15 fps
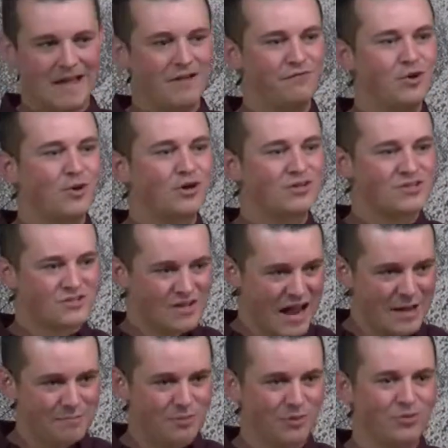If you are a
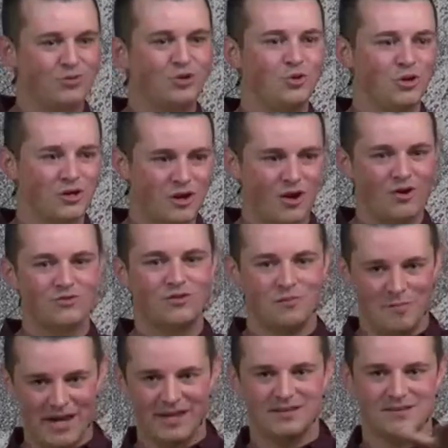disciple, you are called
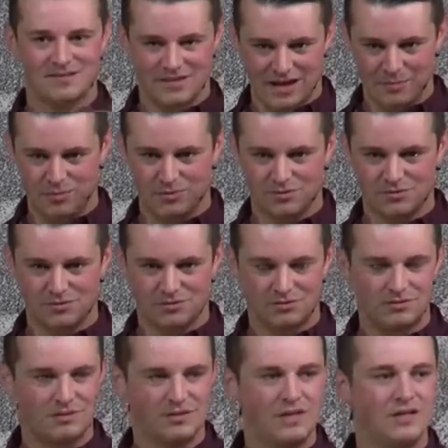to make disciples.
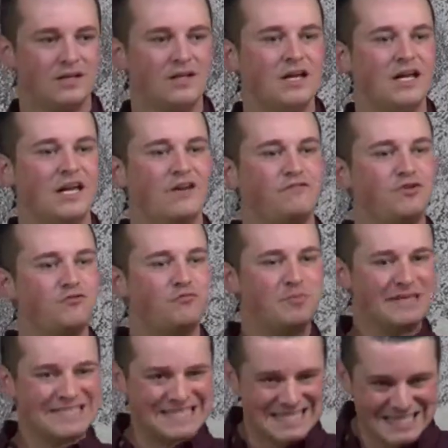If you've
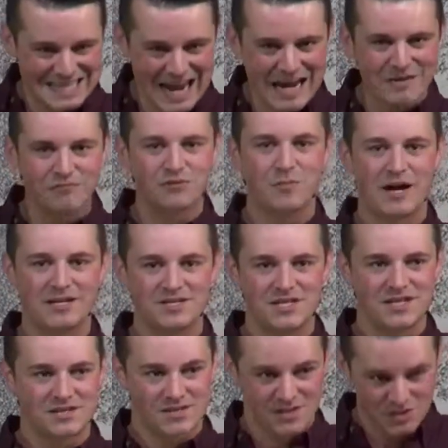been saved by
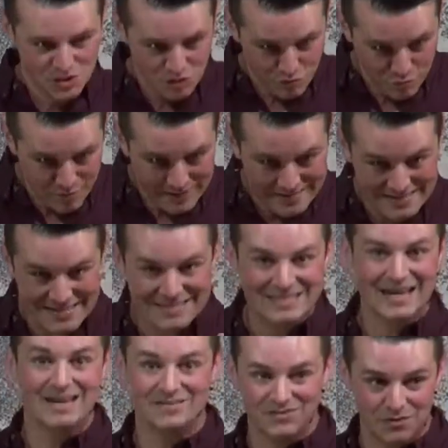Jesus, you've been
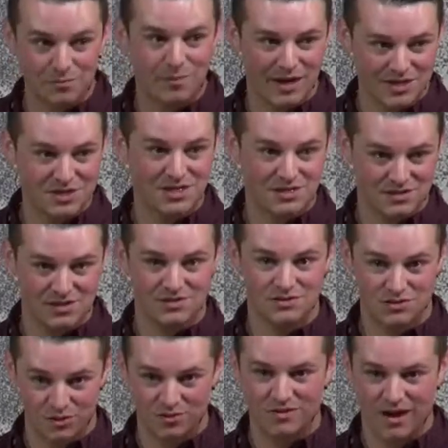sent by
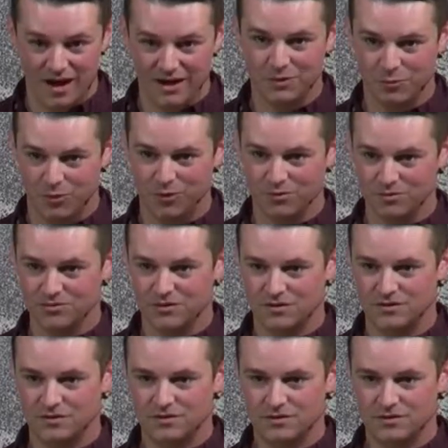Jesus to a dying world.